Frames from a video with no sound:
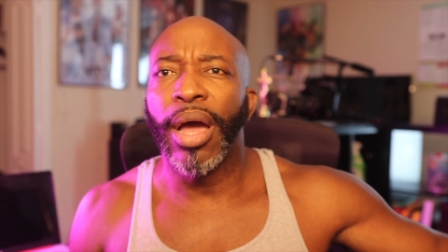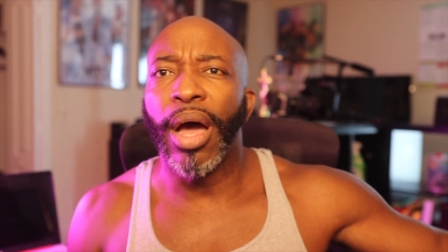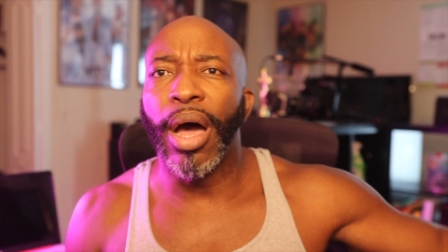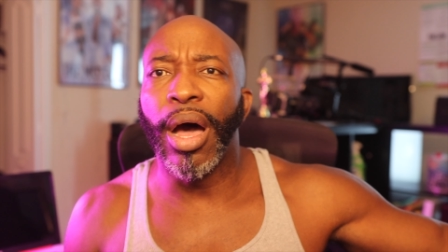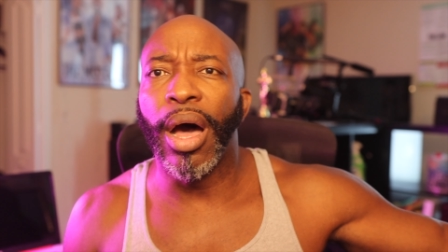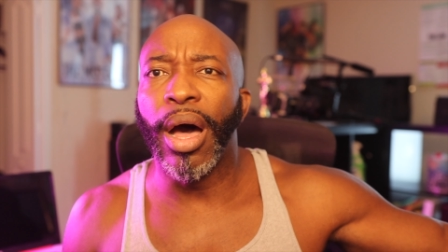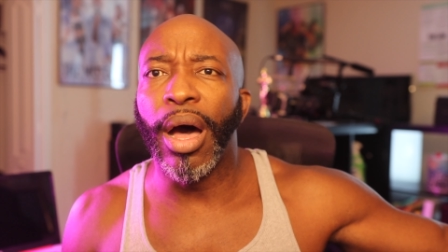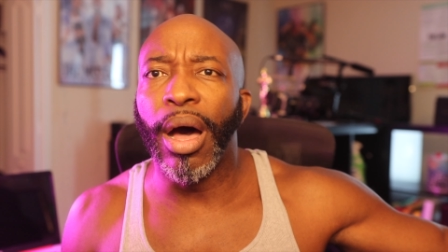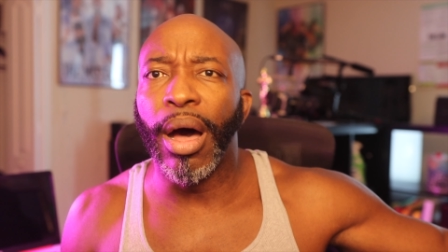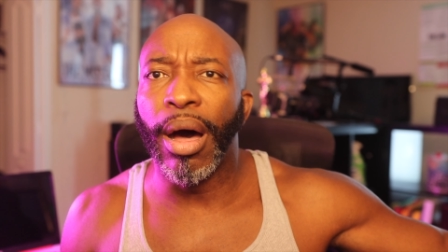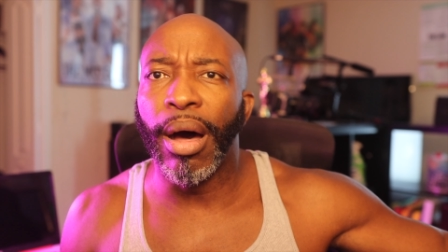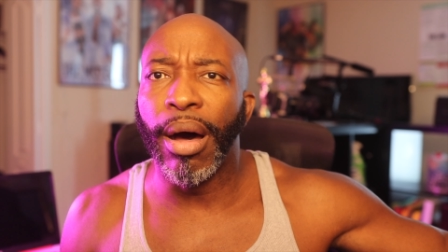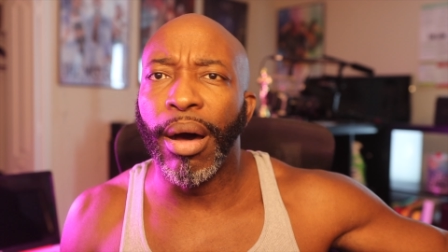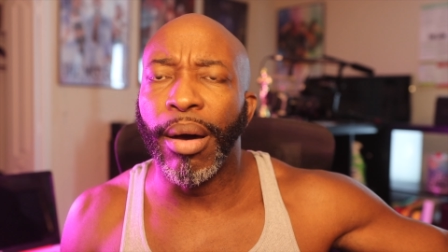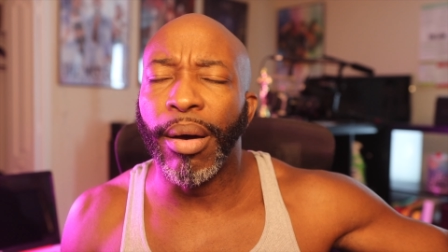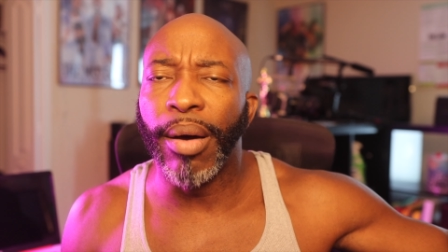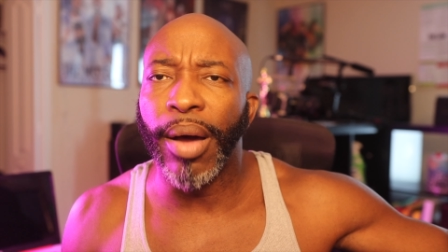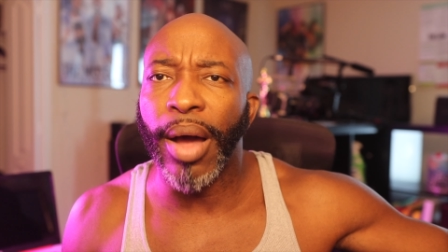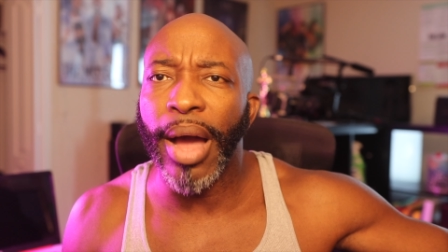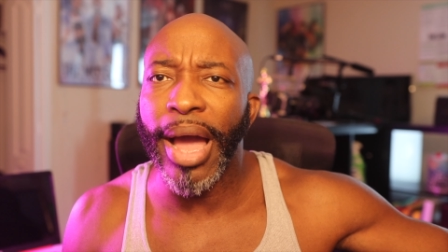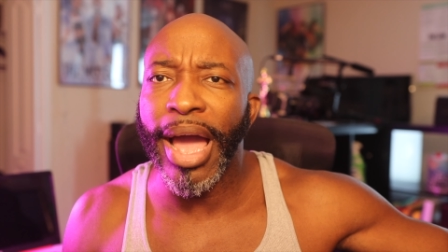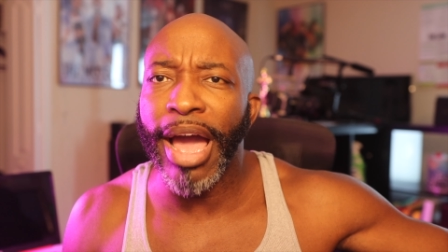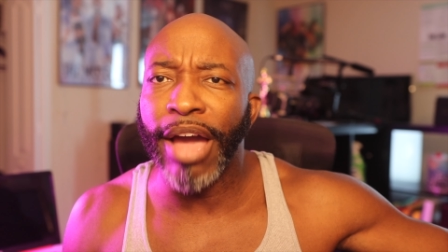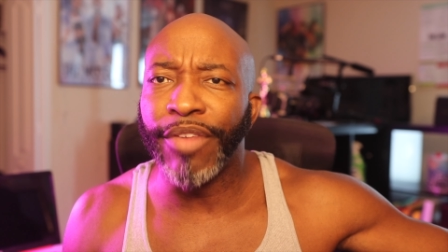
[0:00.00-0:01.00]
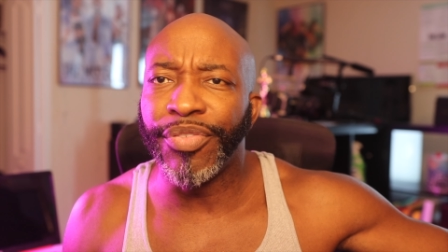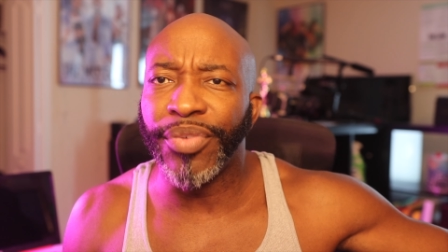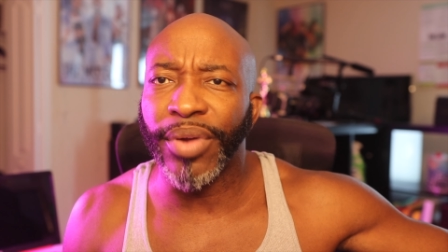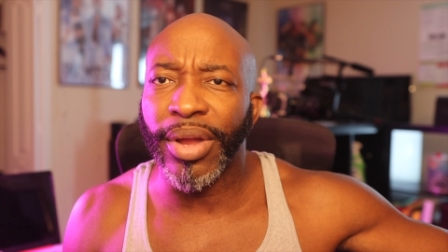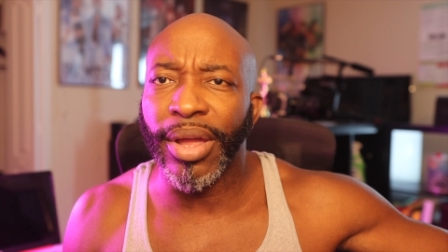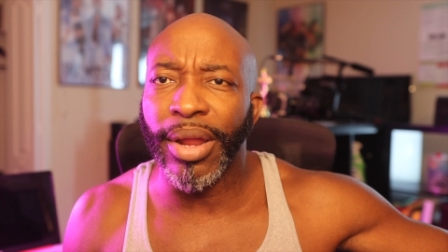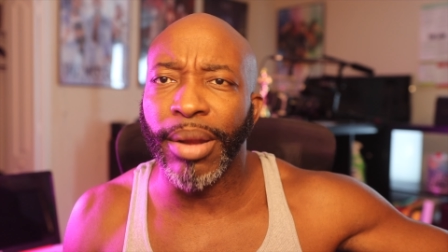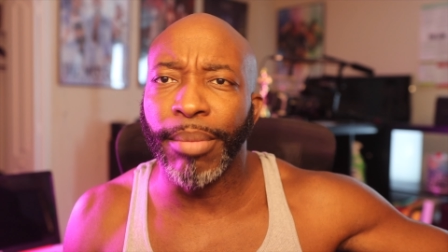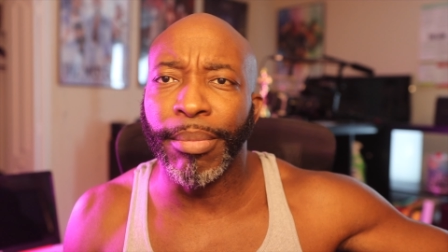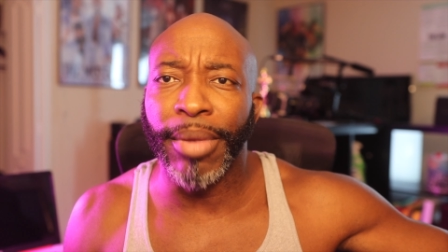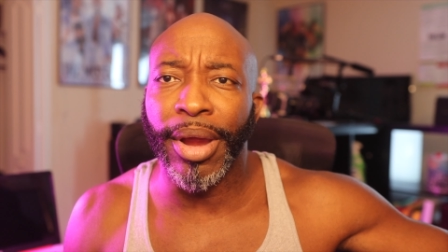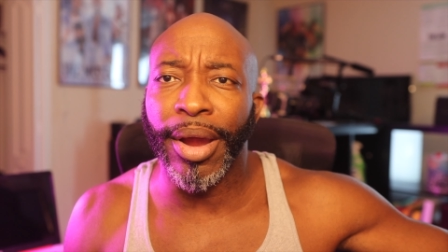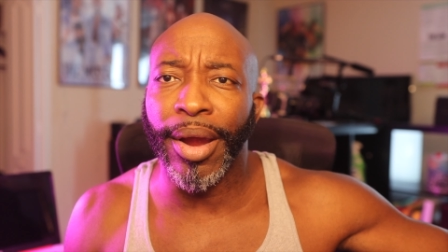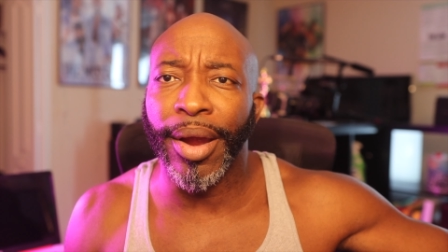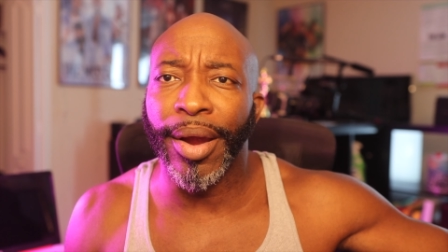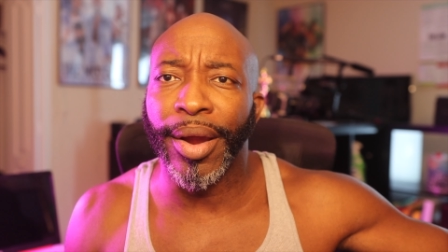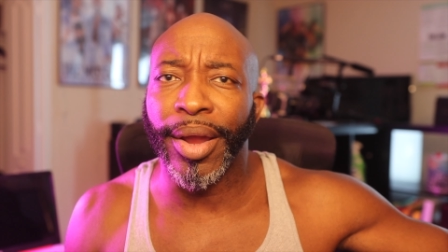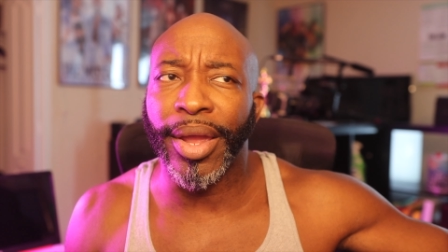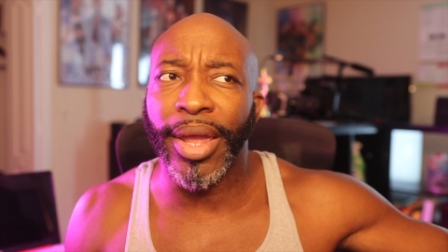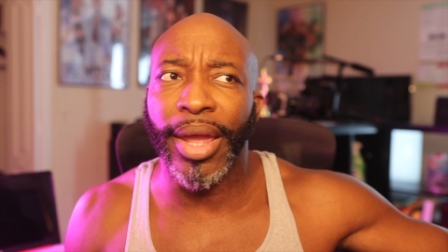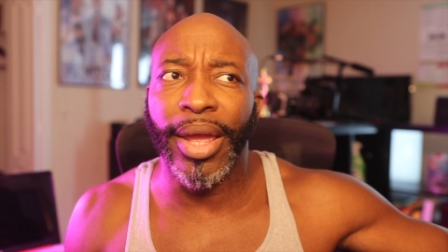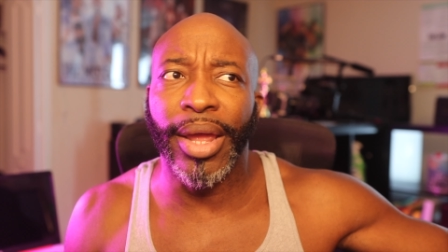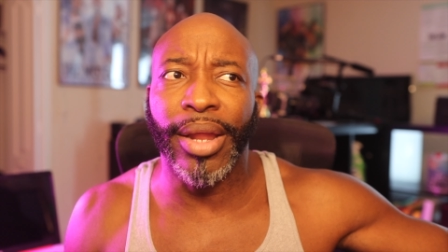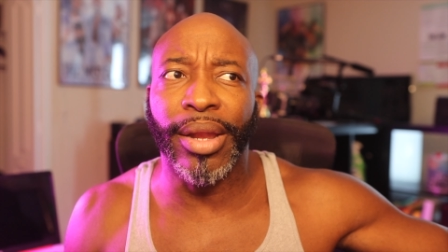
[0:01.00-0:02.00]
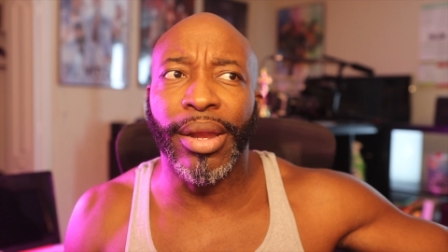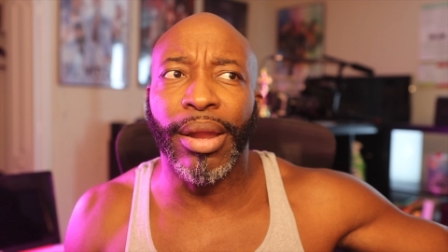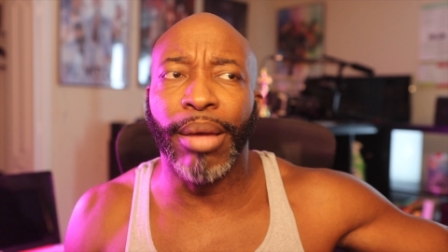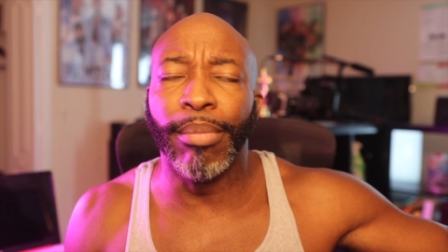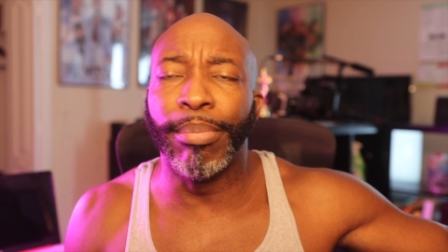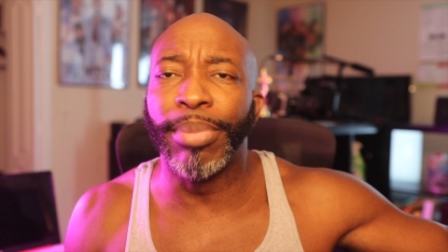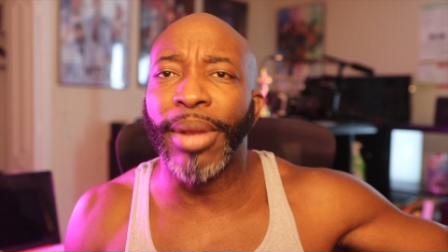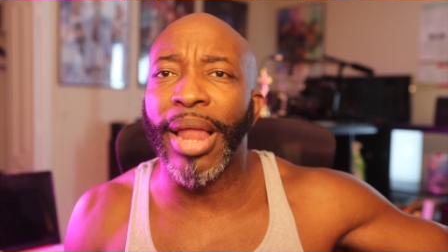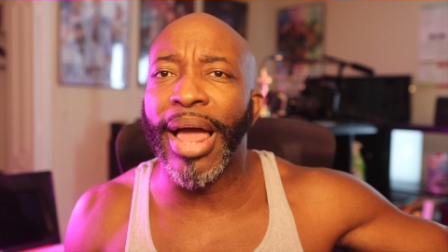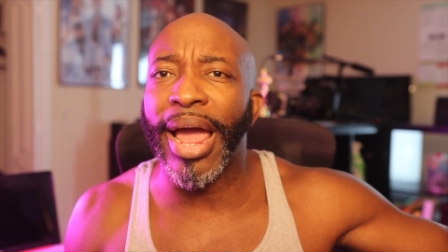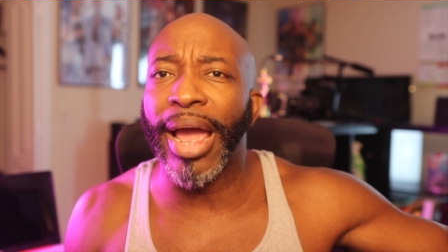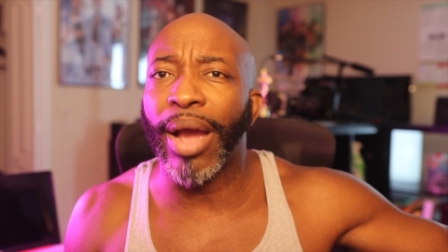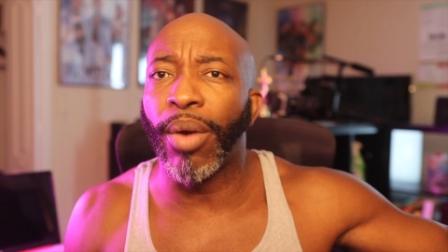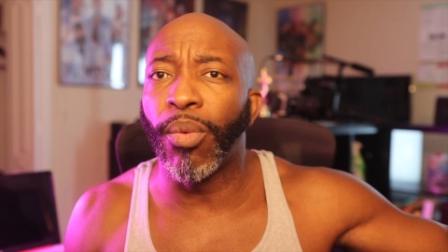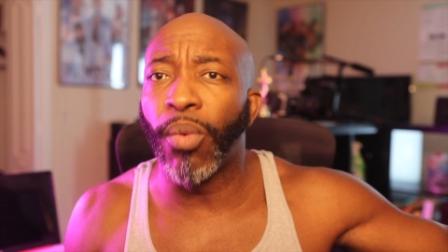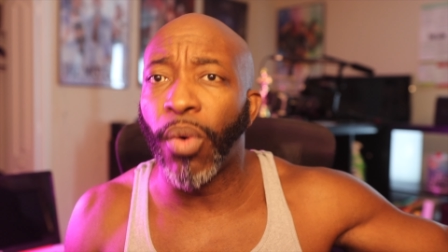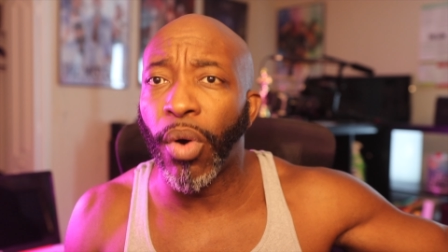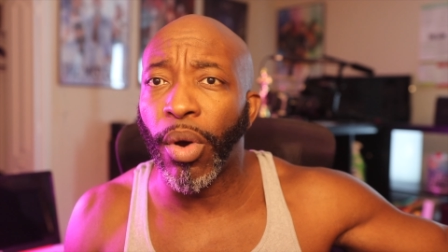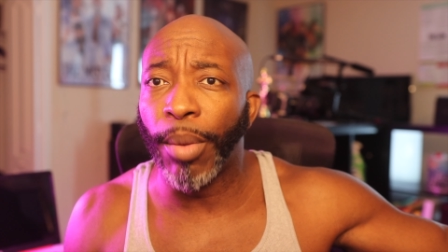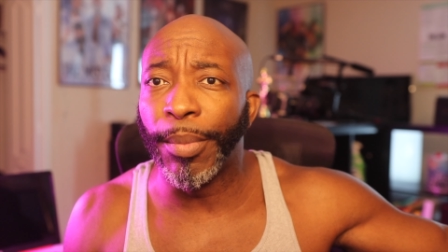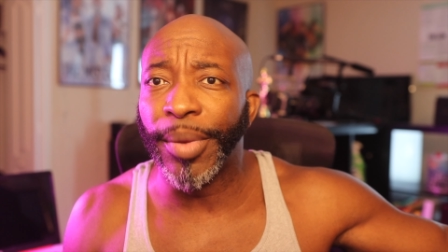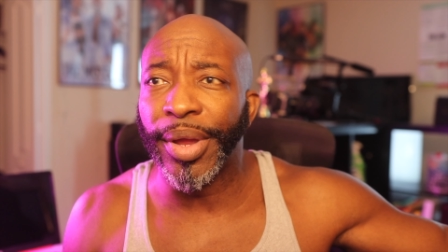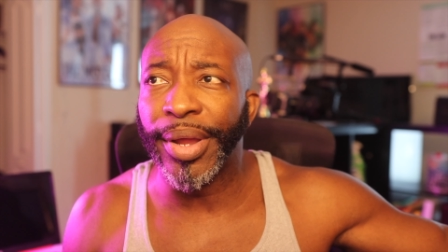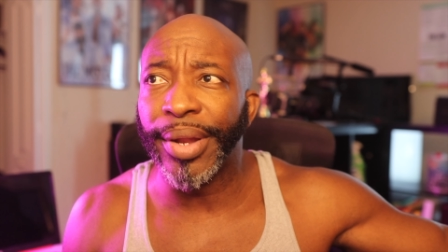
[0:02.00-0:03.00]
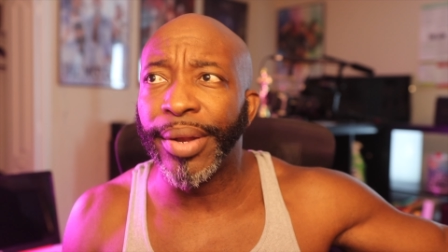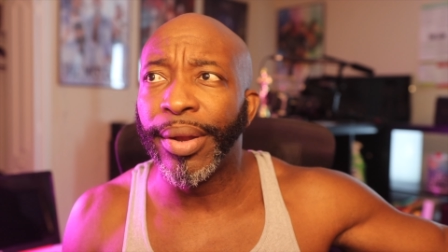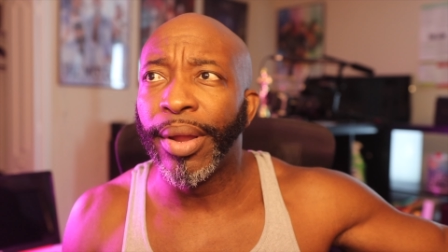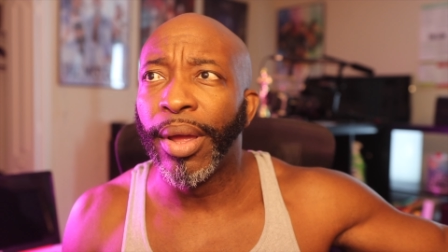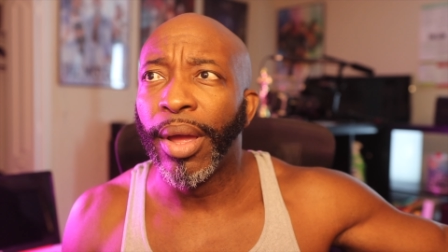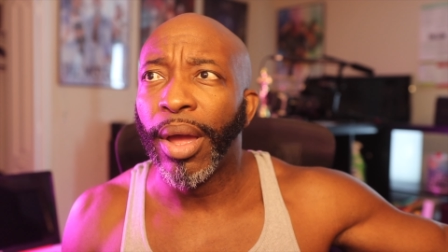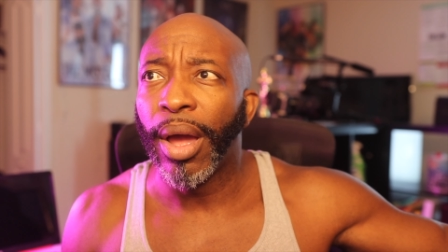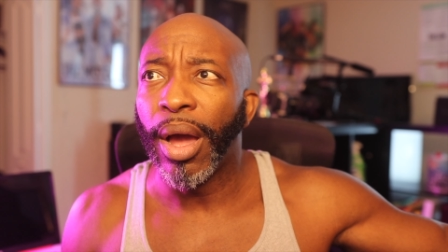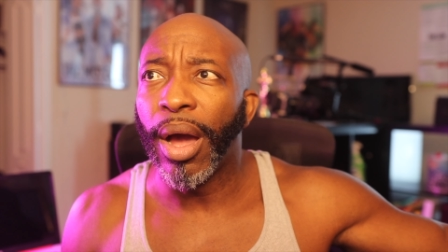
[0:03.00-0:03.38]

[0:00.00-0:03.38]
African-American black woman